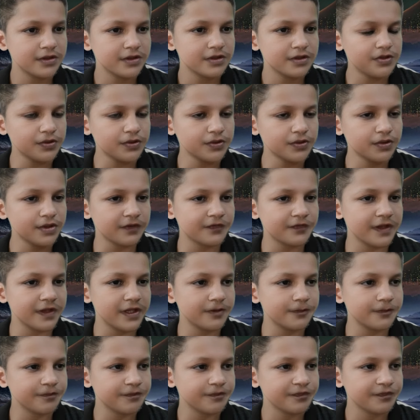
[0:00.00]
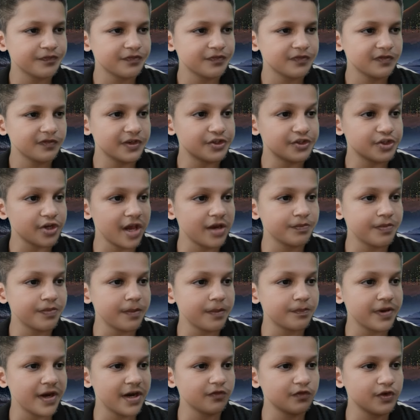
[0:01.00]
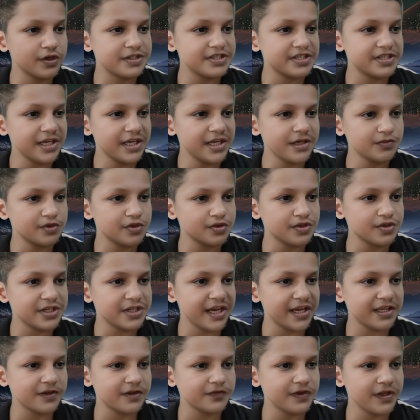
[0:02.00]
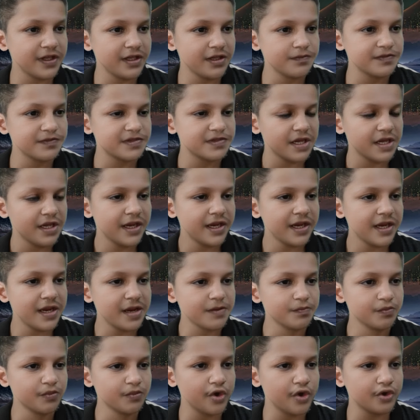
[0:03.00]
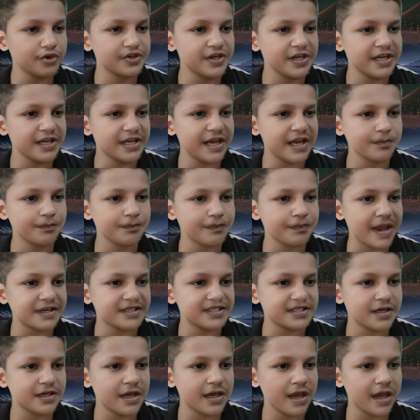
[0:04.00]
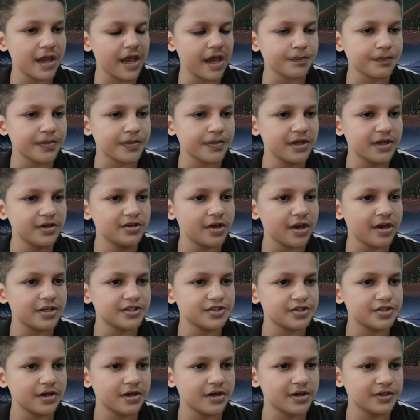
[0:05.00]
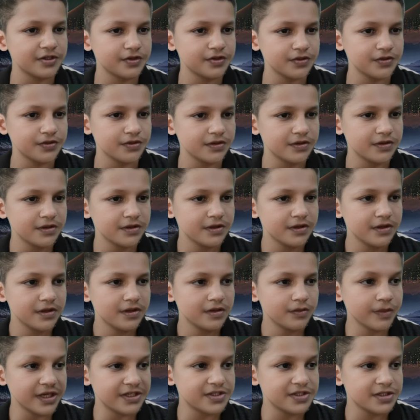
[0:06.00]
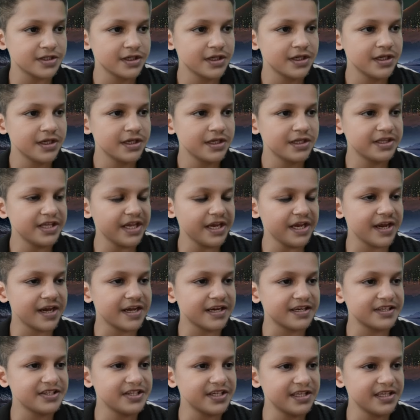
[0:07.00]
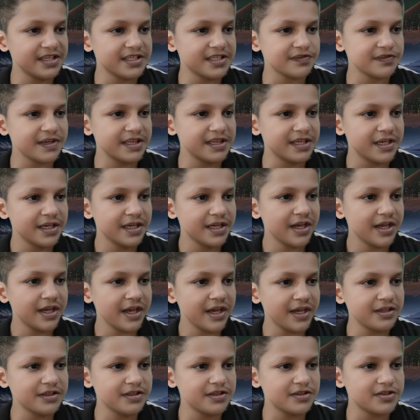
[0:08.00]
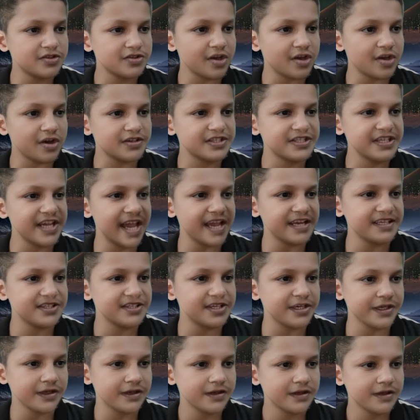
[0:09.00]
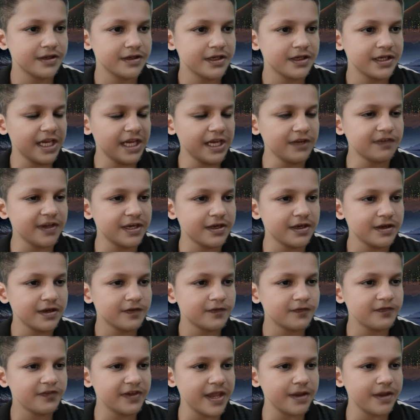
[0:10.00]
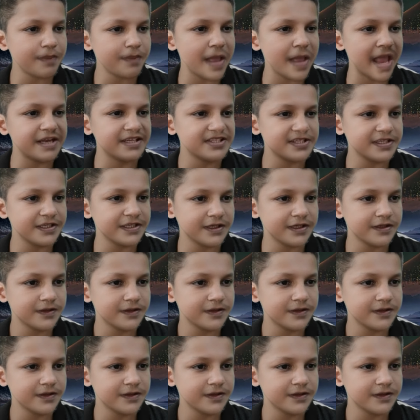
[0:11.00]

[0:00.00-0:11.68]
to the film, which on paper would seem to take the film's emotional impact up a notch or two, but they are dealt with insouciantly, even flippantly,